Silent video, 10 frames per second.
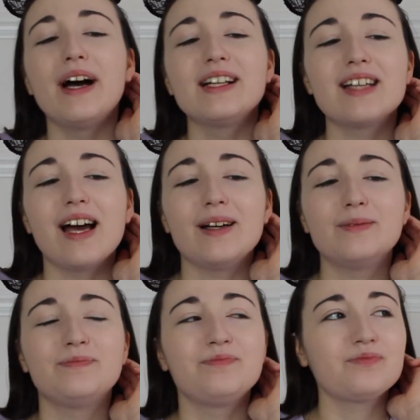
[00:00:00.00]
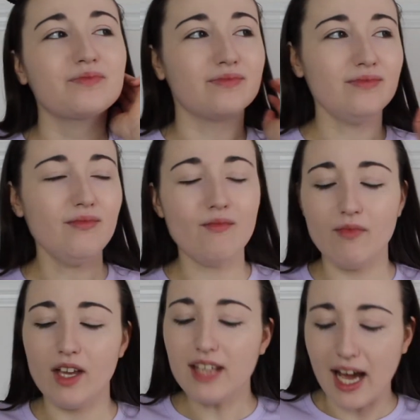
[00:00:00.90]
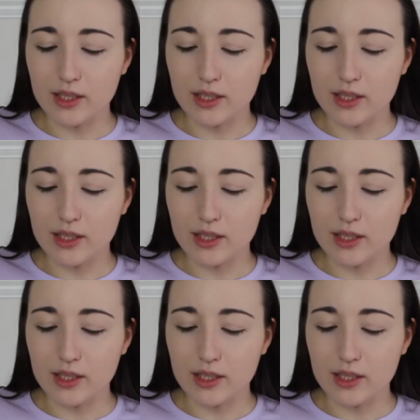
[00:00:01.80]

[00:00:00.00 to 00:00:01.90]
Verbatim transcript: but um, yeah,